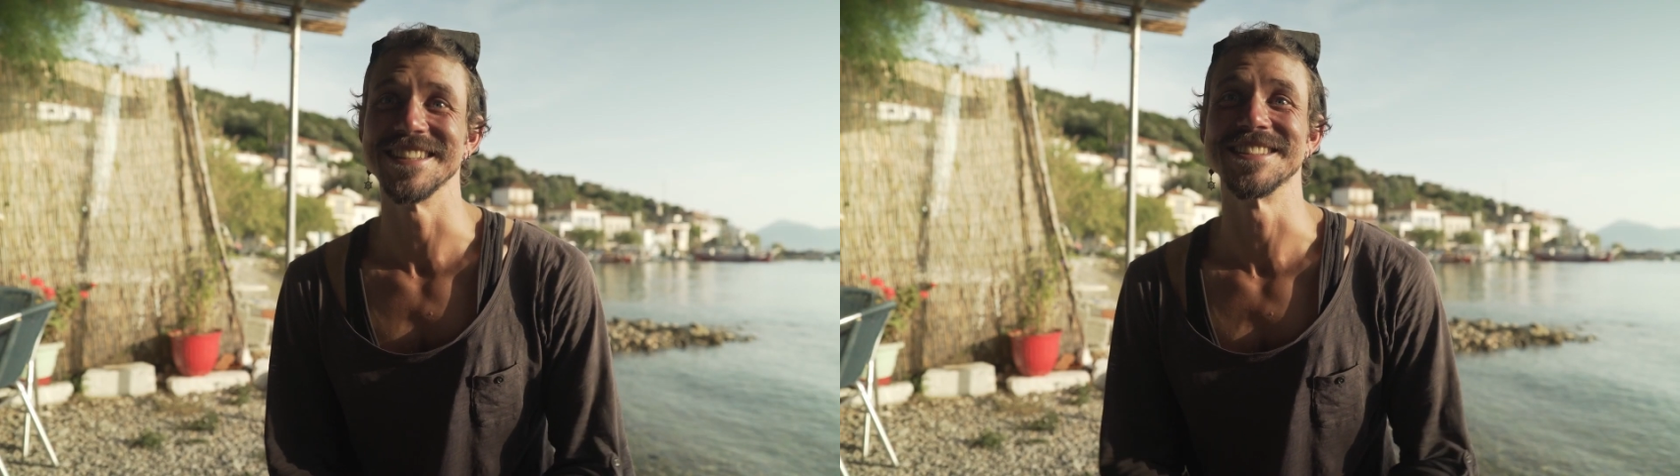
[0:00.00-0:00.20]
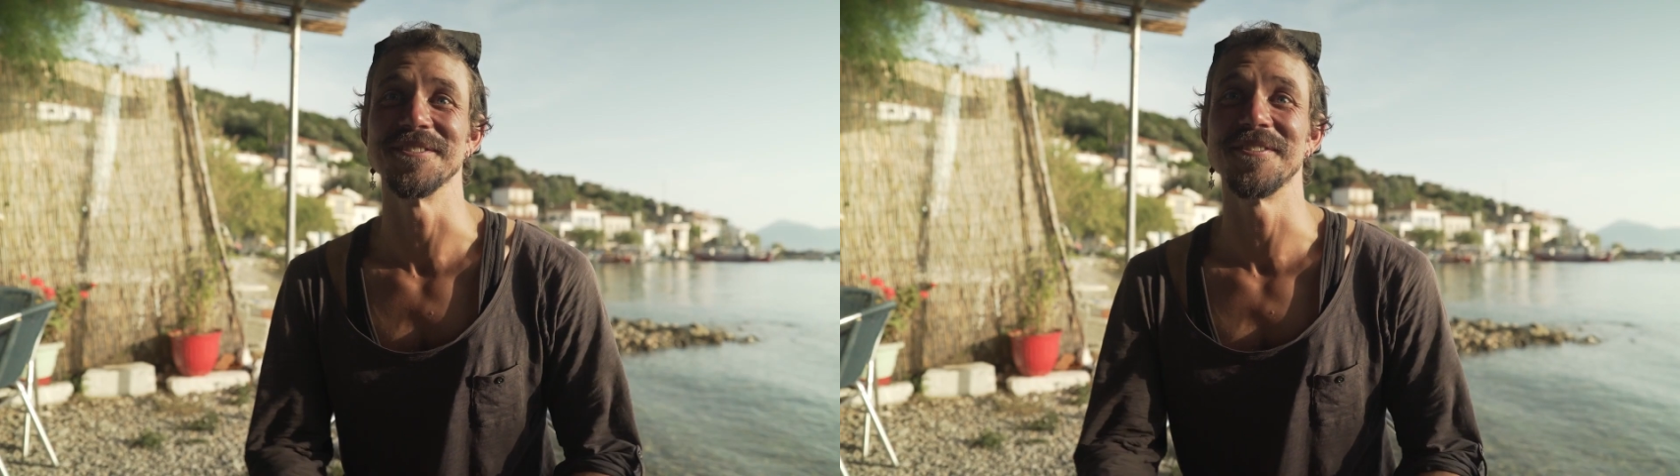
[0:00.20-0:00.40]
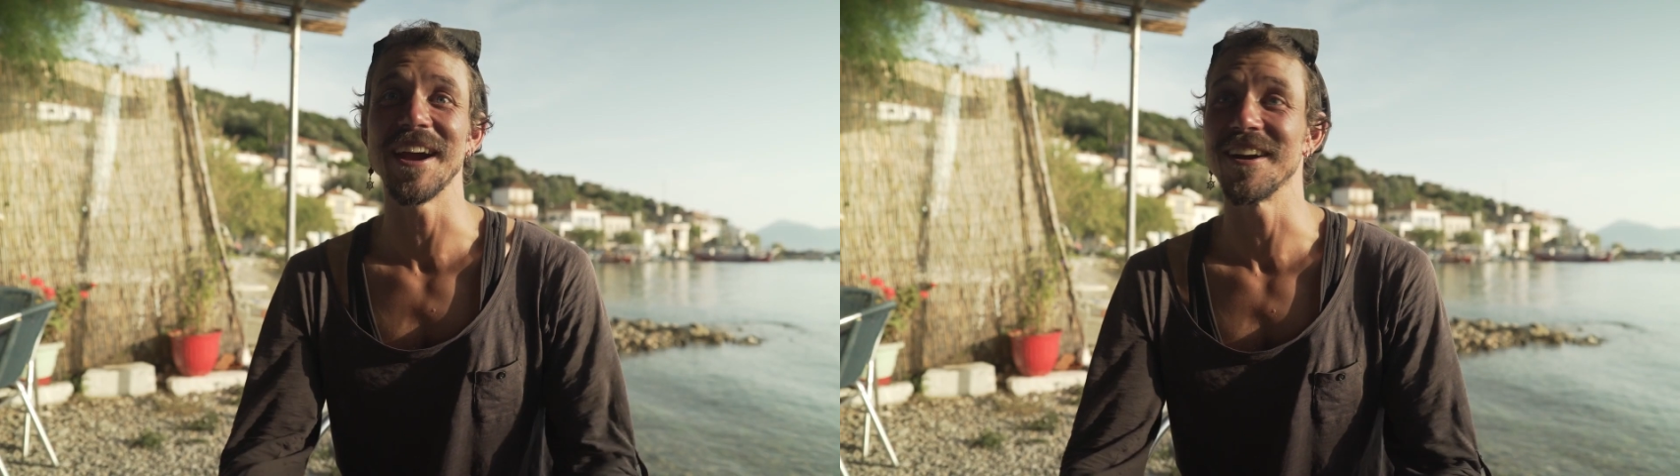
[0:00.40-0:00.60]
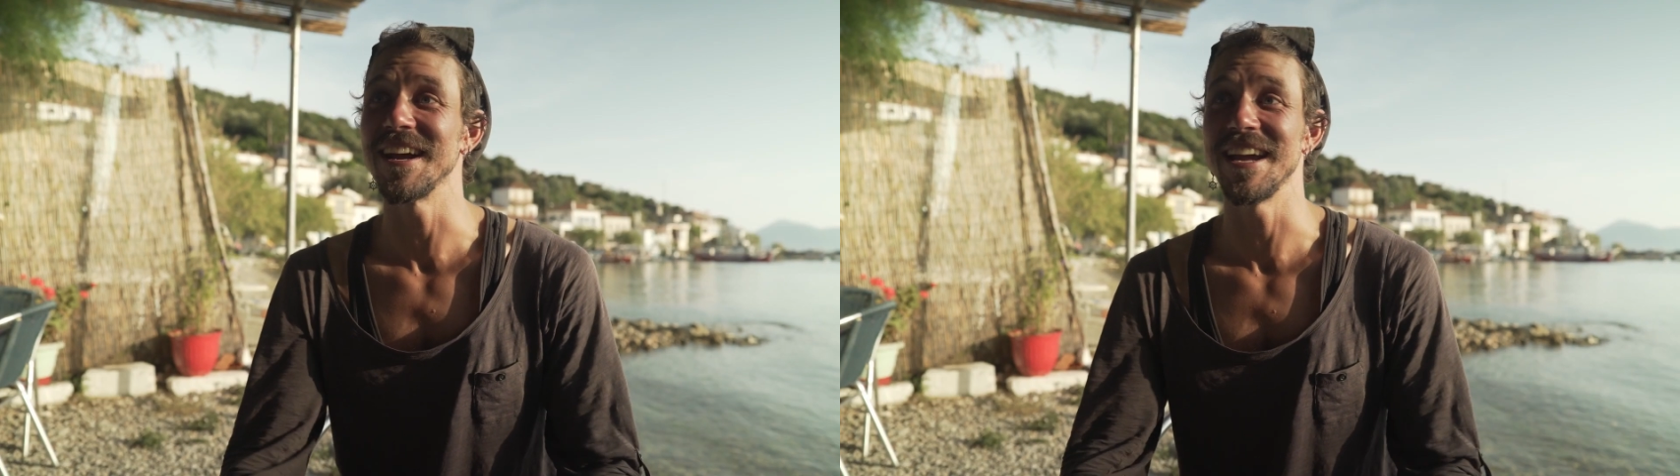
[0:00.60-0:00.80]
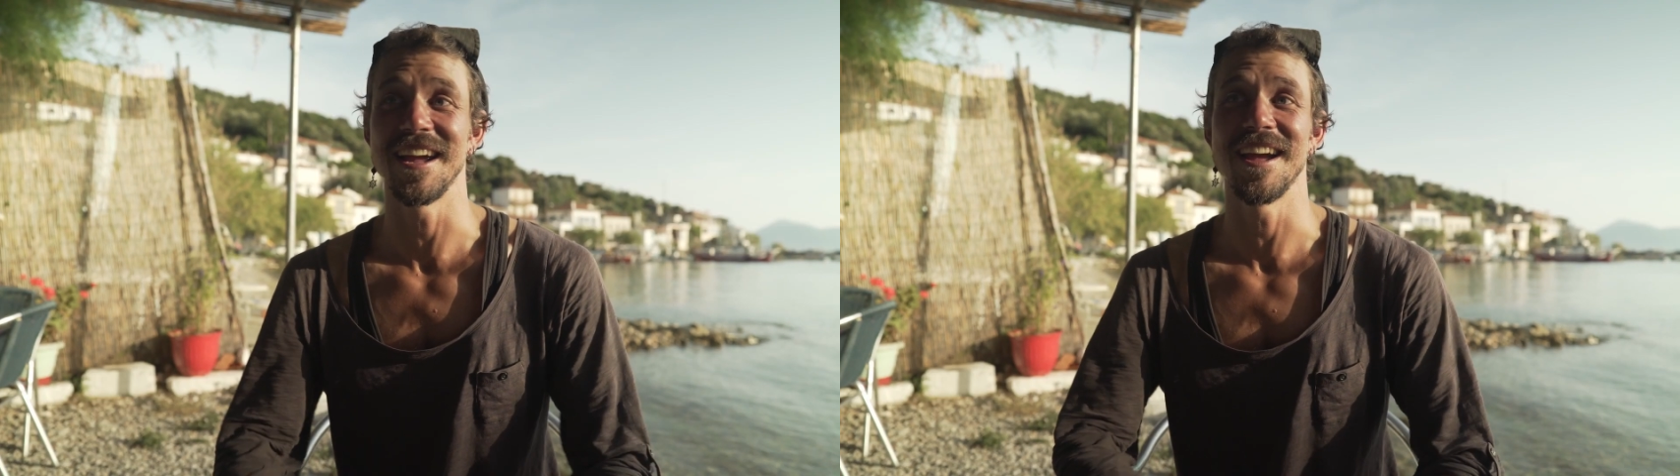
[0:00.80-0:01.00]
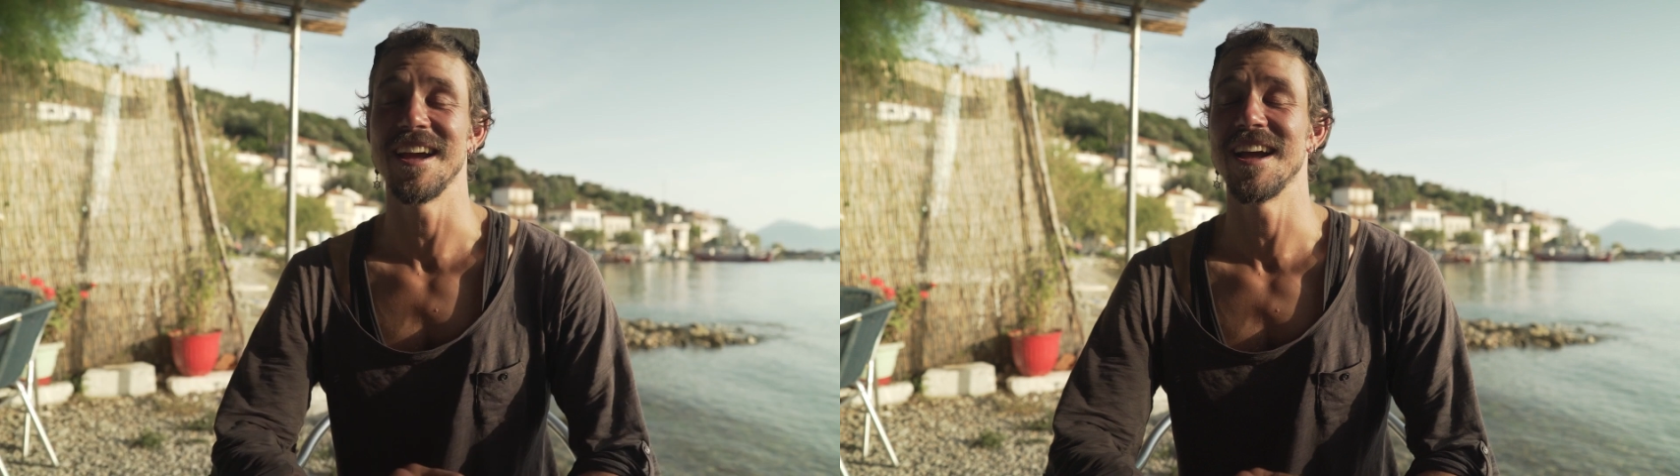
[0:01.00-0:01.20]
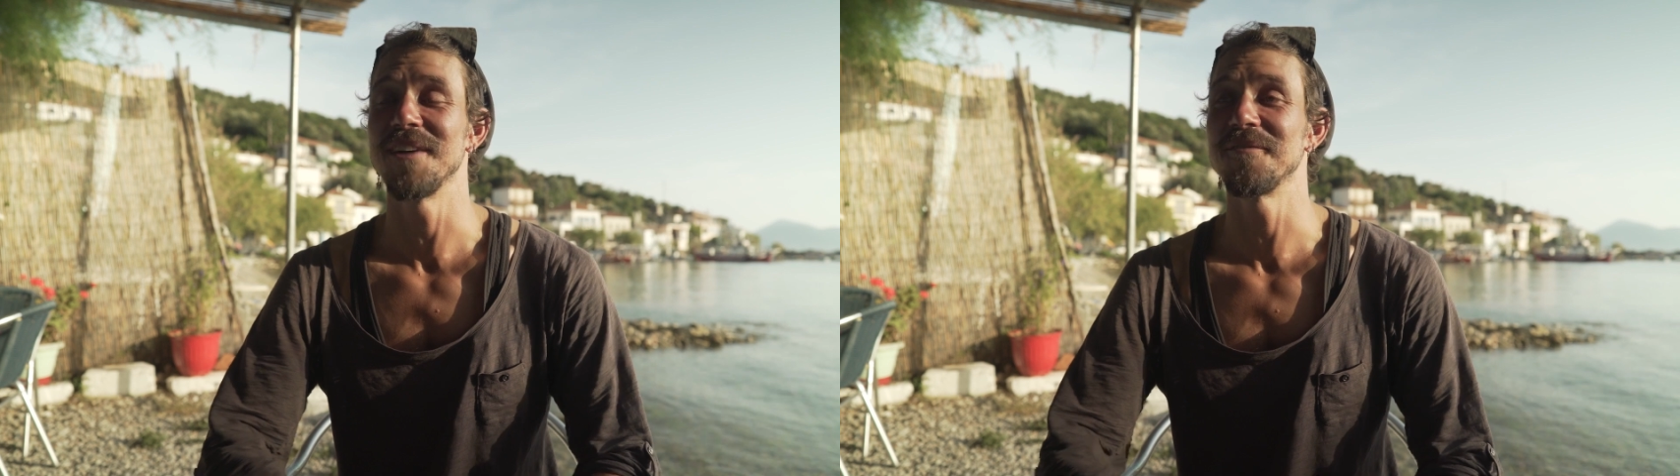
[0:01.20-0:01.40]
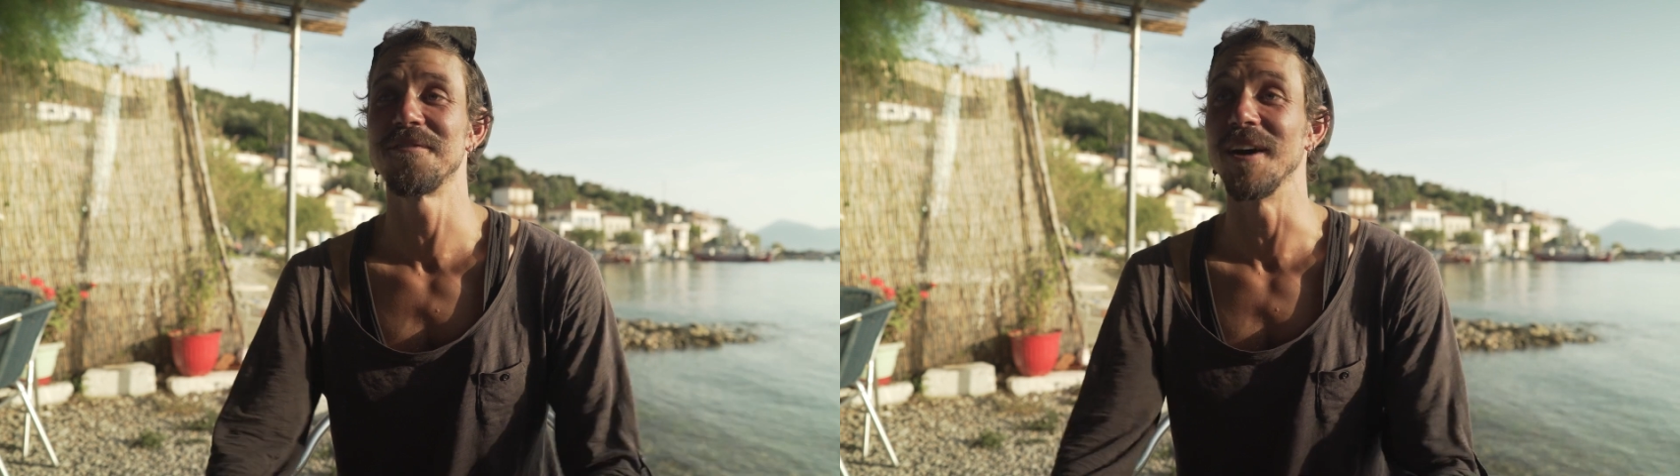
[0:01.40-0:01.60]
is a very
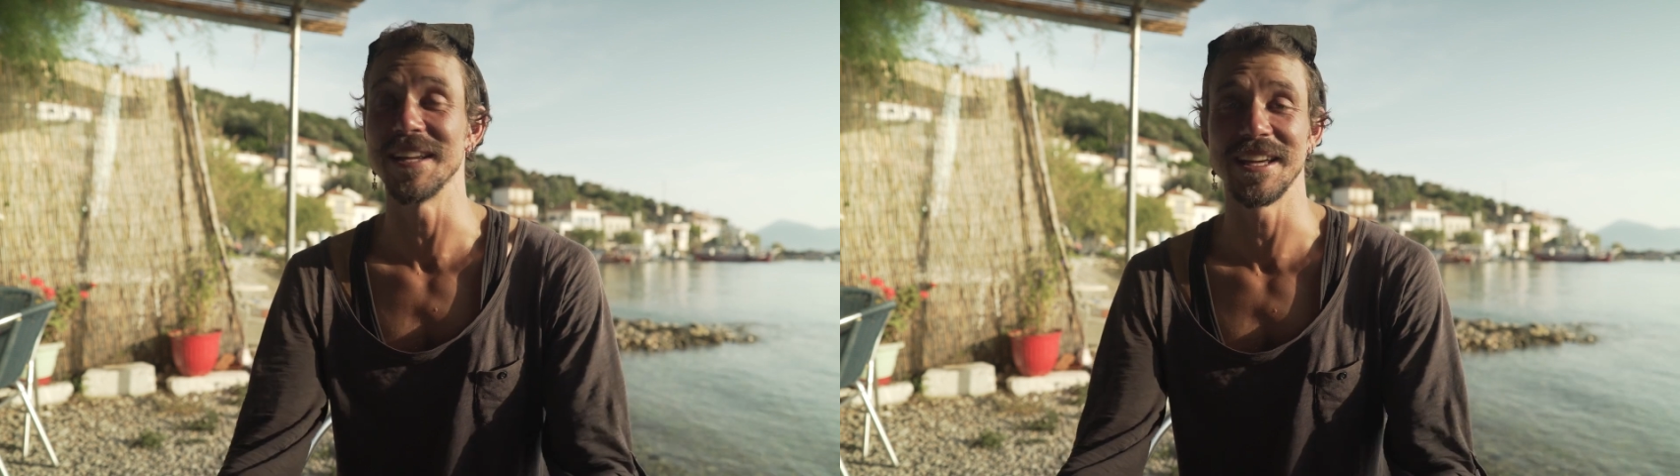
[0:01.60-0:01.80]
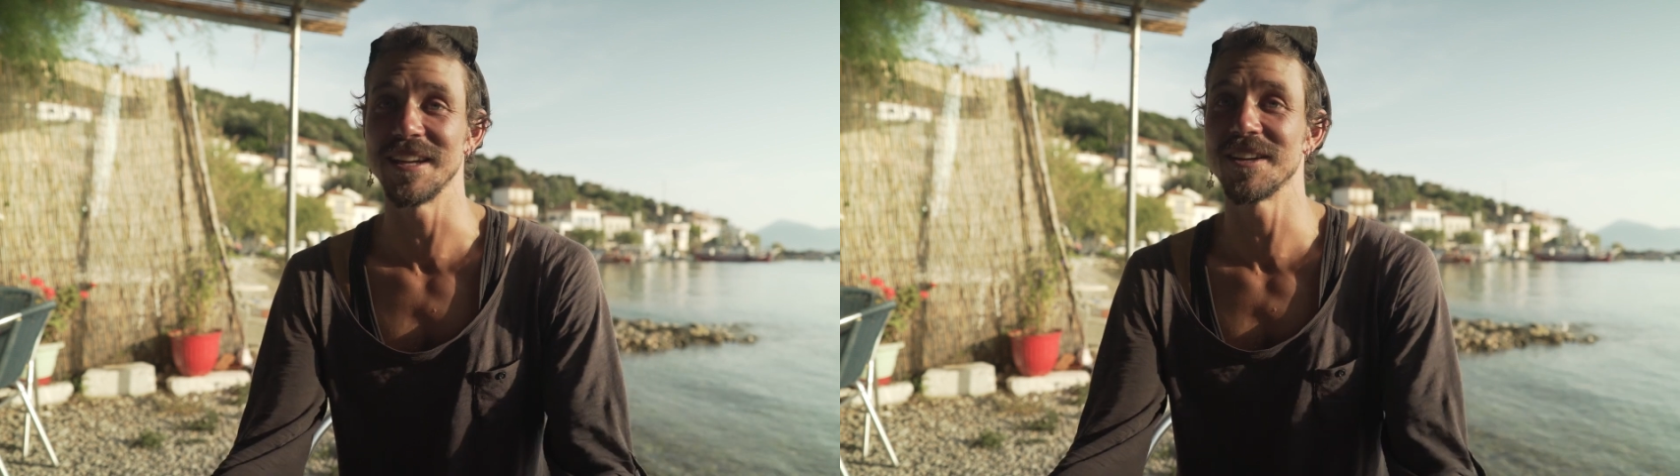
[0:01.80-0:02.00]
funny,